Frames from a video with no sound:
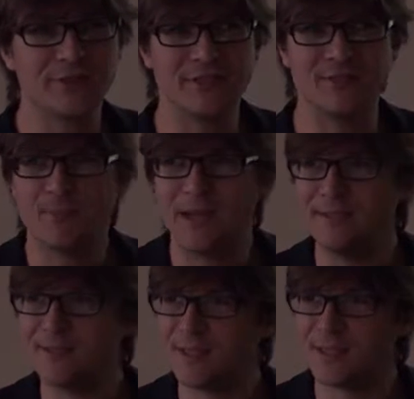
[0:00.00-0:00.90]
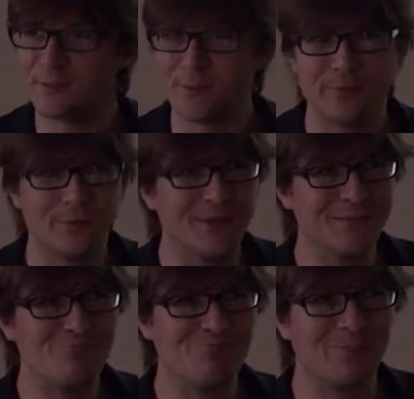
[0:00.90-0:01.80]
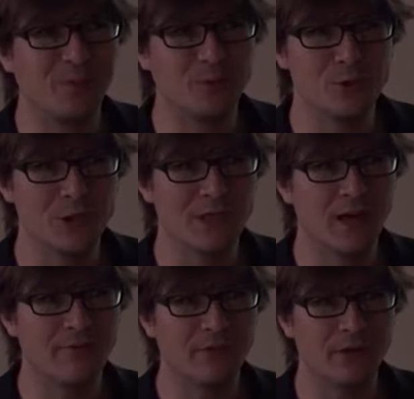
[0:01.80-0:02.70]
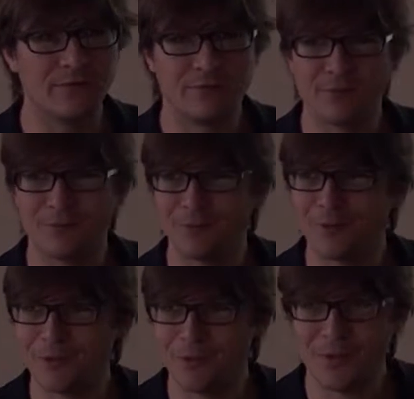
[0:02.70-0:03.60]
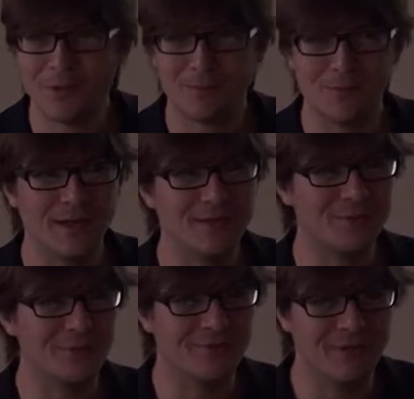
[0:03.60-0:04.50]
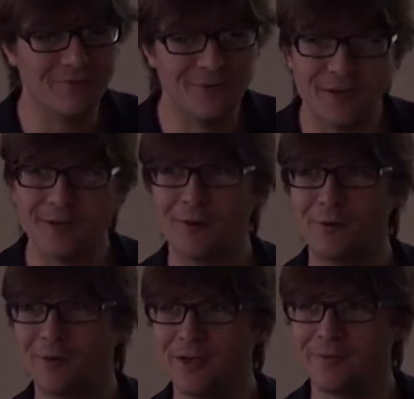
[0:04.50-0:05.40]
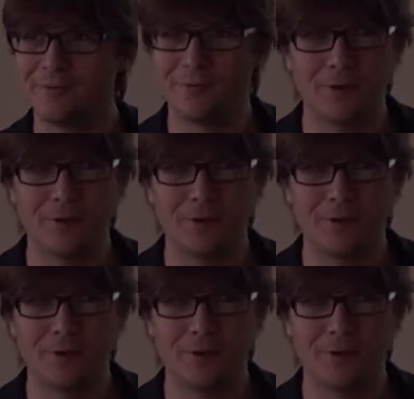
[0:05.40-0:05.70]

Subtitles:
in space. That's what we usually have. We have places of living, or we have